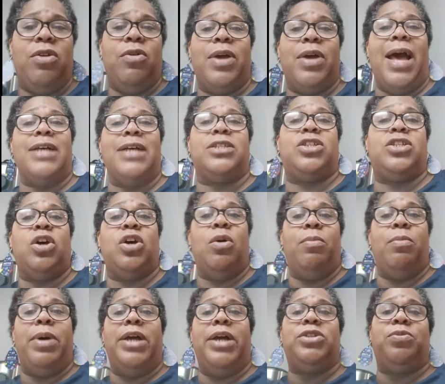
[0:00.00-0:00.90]
guys
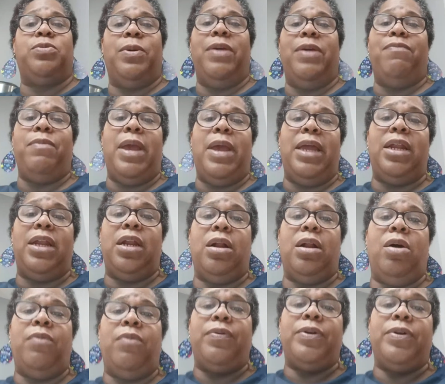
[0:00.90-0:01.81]
so much. We've made it
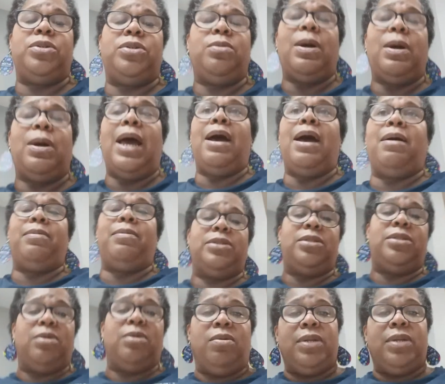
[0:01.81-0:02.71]
over 2
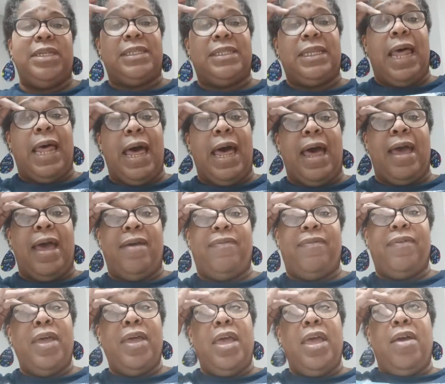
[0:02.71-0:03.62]
hours on this
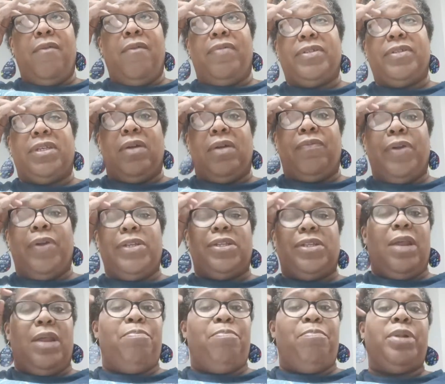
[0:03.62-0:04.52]
live. For some
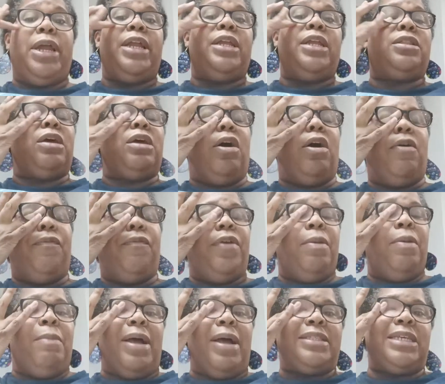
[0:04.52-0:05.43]
reason, it blinked off
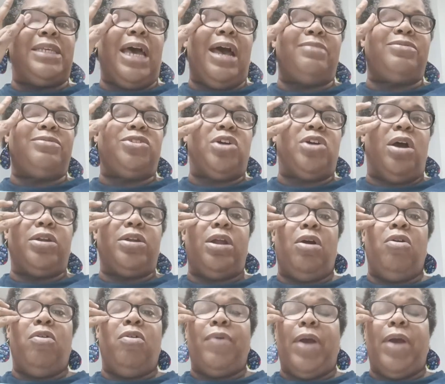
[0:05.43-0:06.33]
and my time
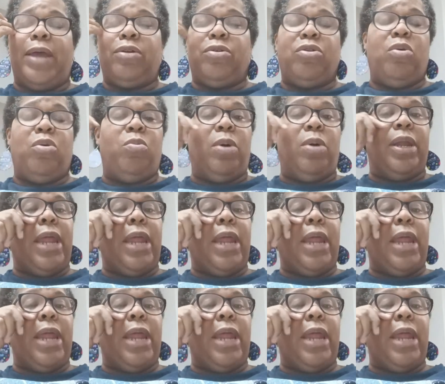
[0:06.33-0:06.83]
started over. I don't know what